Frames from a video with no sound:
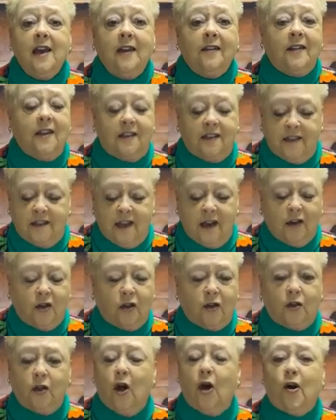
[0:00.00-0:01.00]
This is a
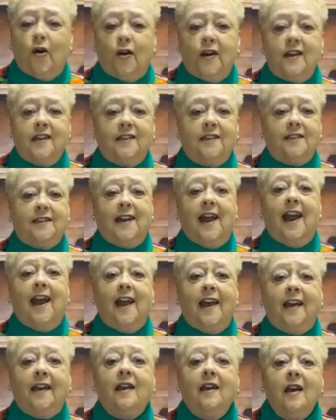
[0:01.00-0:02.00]
glorious
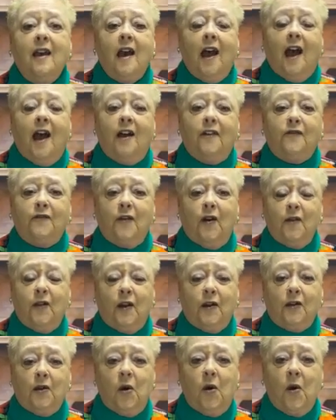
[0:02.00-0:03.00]
day uh, for
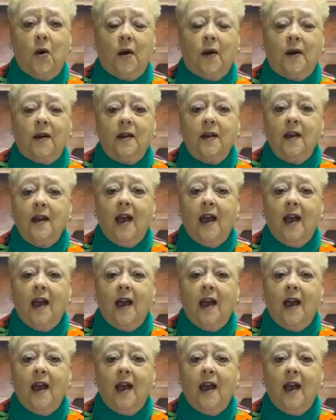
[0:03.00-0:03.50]
the Lord.